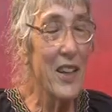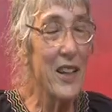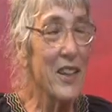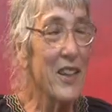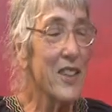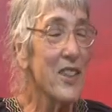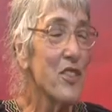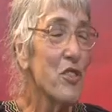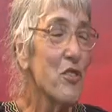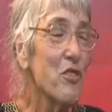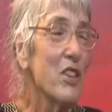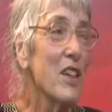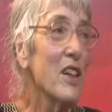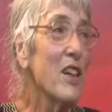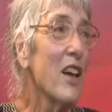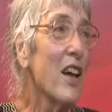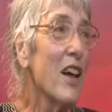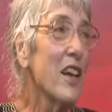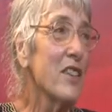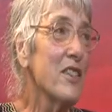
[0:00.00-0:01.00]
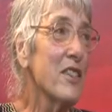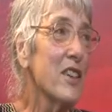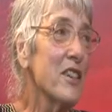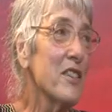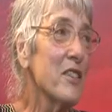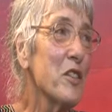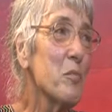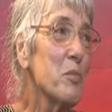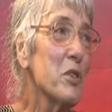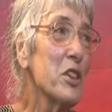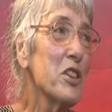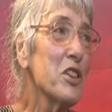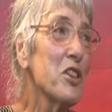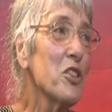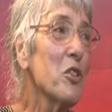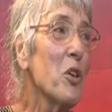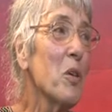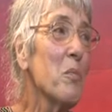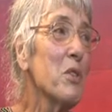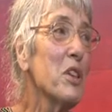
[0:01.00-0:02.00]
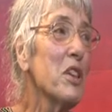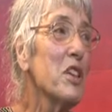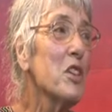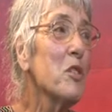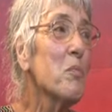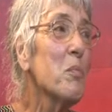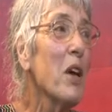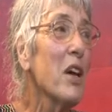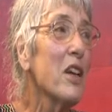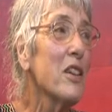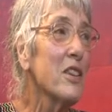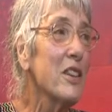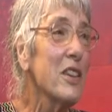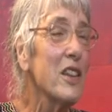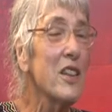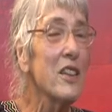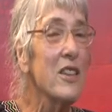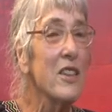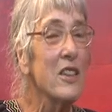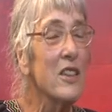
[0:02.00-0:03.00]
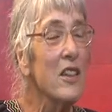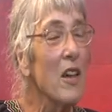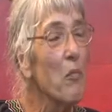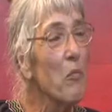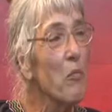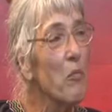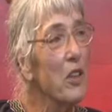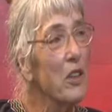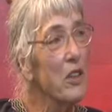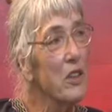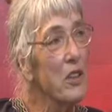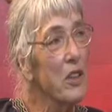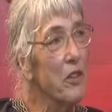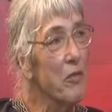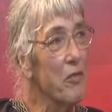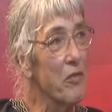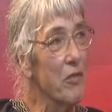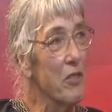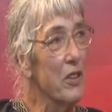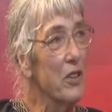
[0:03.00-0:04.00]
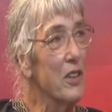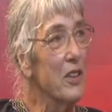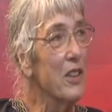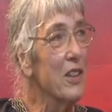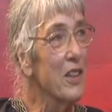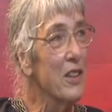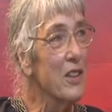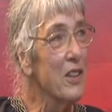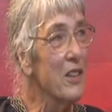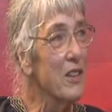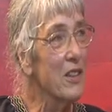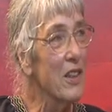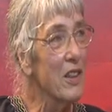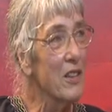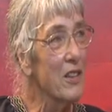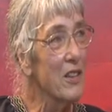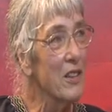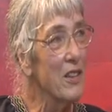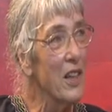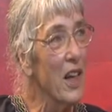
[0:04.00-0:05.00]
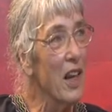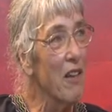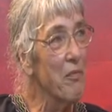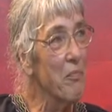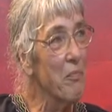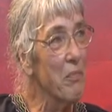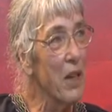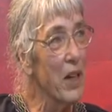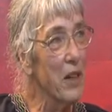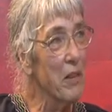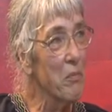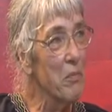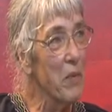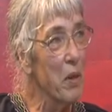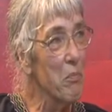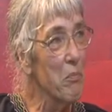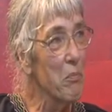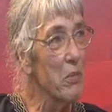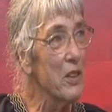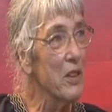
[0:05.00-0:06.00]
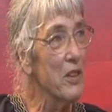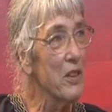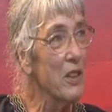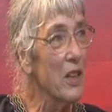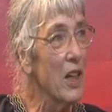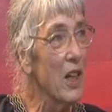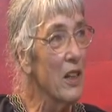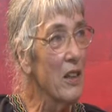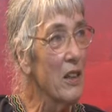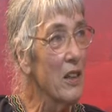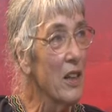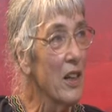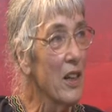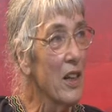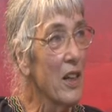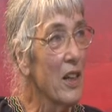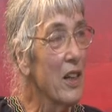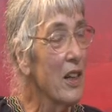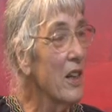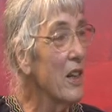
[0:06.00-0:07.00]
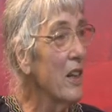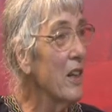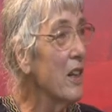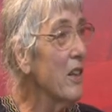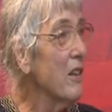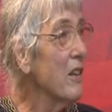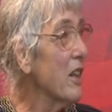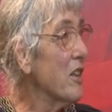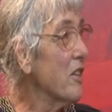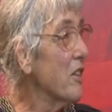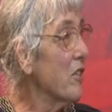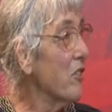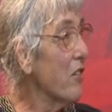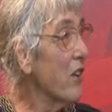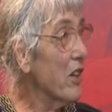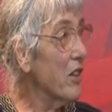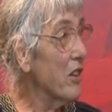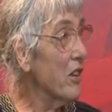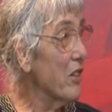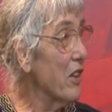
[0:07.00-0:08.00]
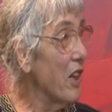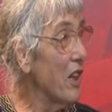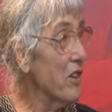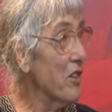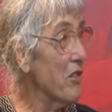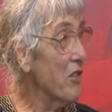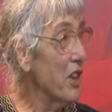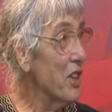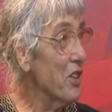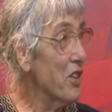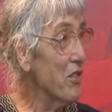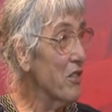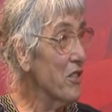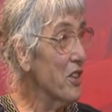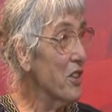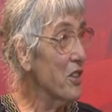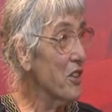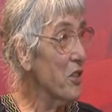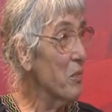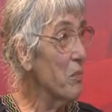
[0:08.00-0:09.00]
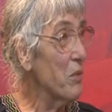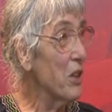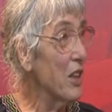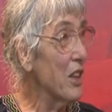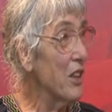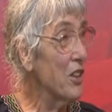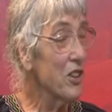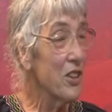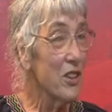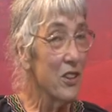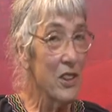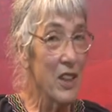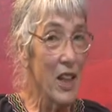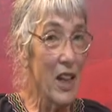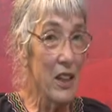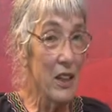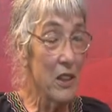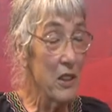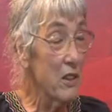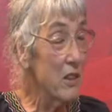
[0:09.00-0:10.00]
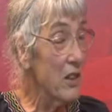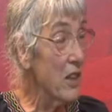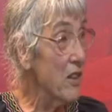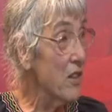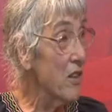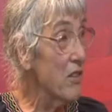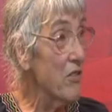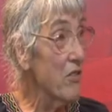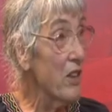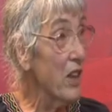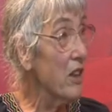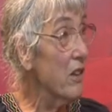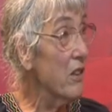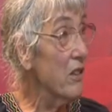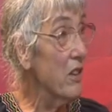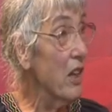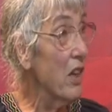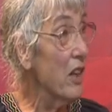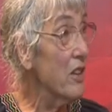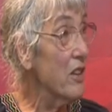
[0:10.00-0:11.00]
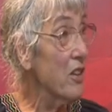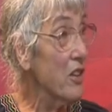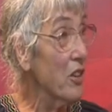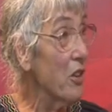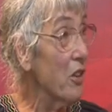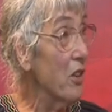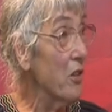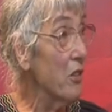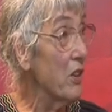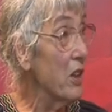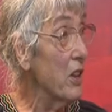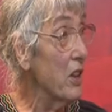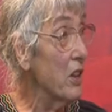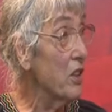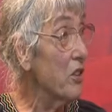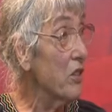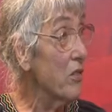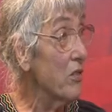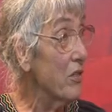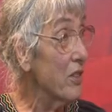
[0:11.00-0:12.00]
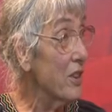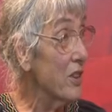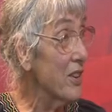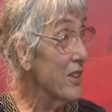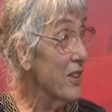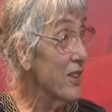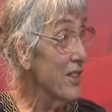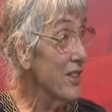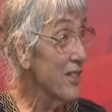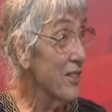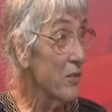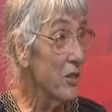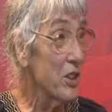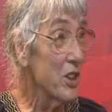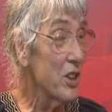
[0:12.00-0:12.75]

doesn't realize that the British Communist Party is somewhat different. It doesn't have black members and it doesn't recognize racial discrimination and it doesn't recognize colonial issues, which